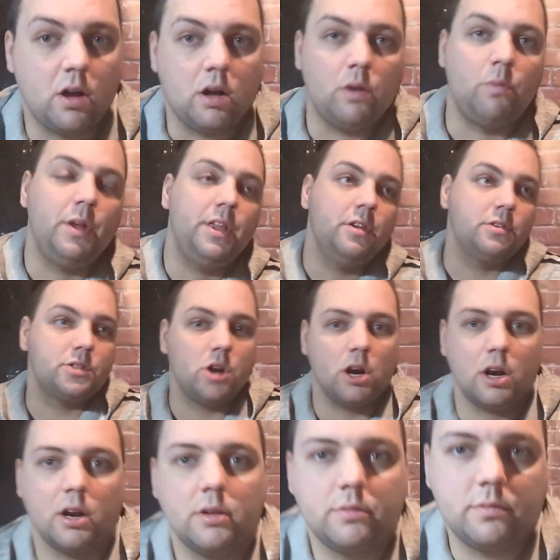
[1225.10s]
When you
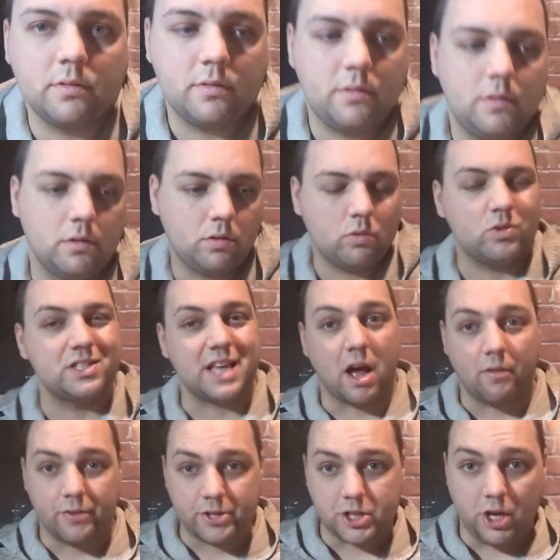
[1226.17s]
start
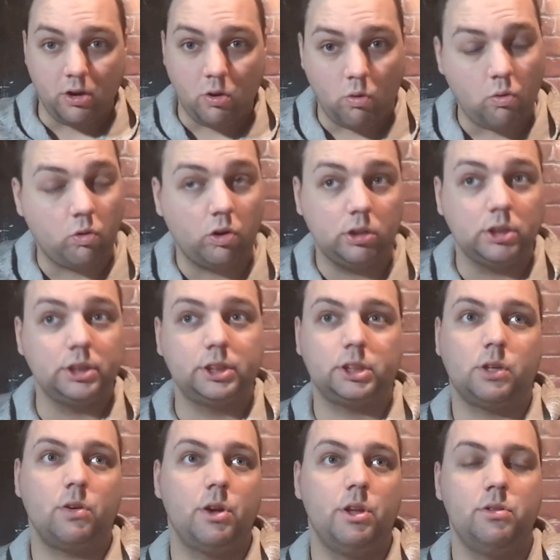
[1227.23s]
salvaging
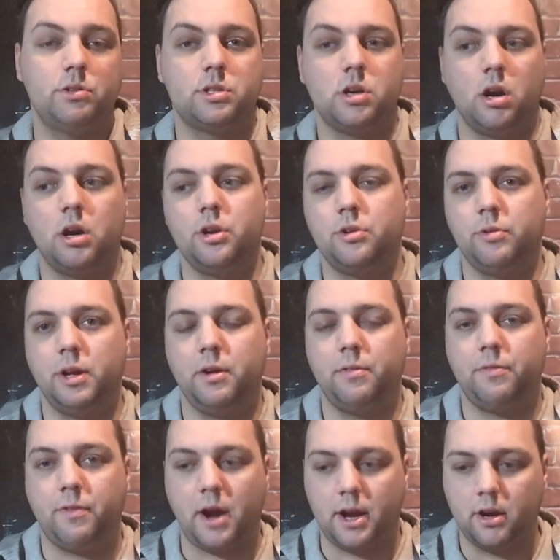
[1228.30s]
cores or you start doing
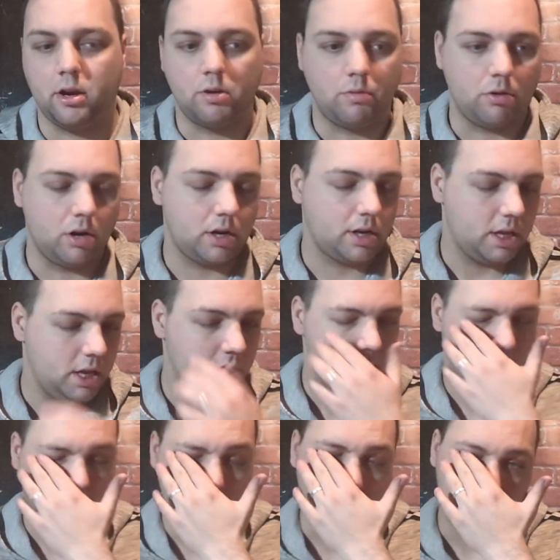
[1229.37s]
finer work,
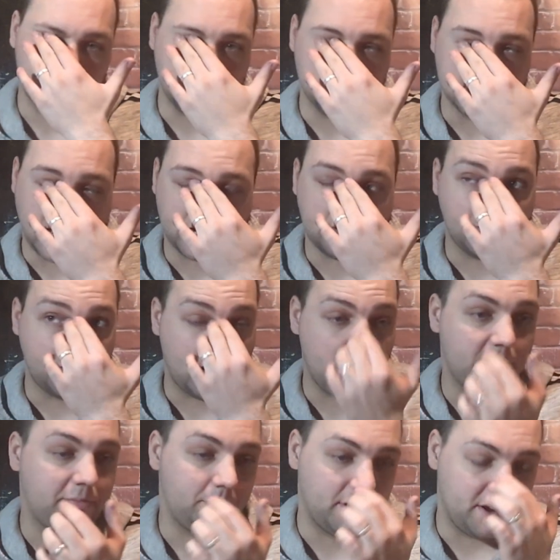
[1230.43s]
you can use an X-Acto
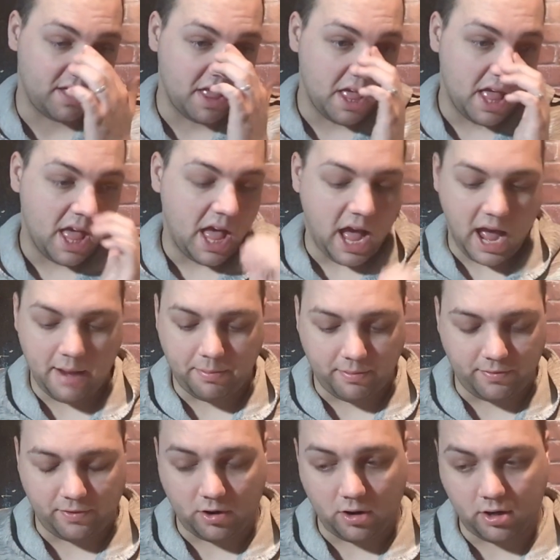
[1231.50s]
knife, but I
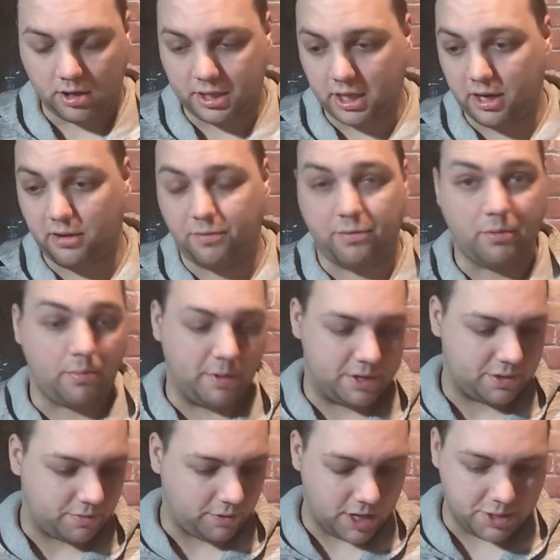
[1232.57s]
prefer getting a
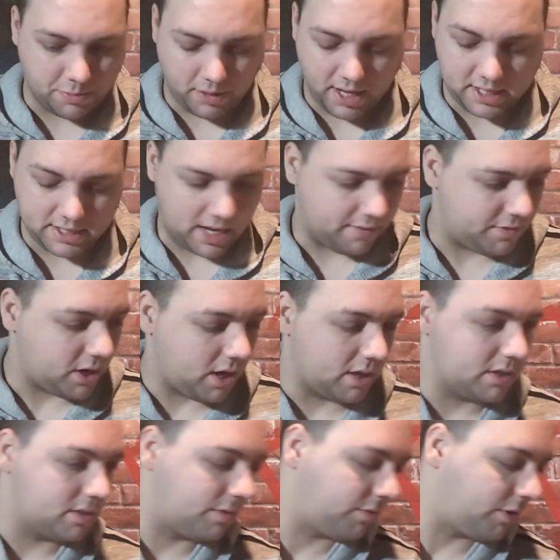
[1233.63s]
bunch of fresh blades. I have tons of